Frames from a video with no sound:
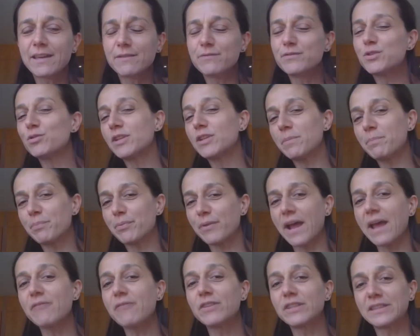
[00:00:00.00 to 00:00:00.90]
gives you the
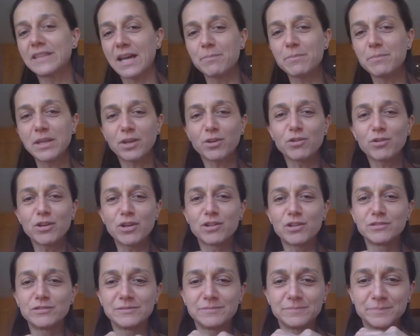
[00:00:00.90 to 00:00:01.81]
private time in
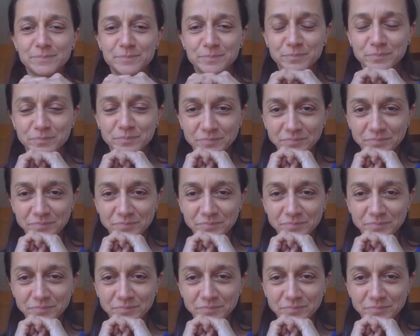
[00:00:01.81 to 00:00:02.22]
Cologne?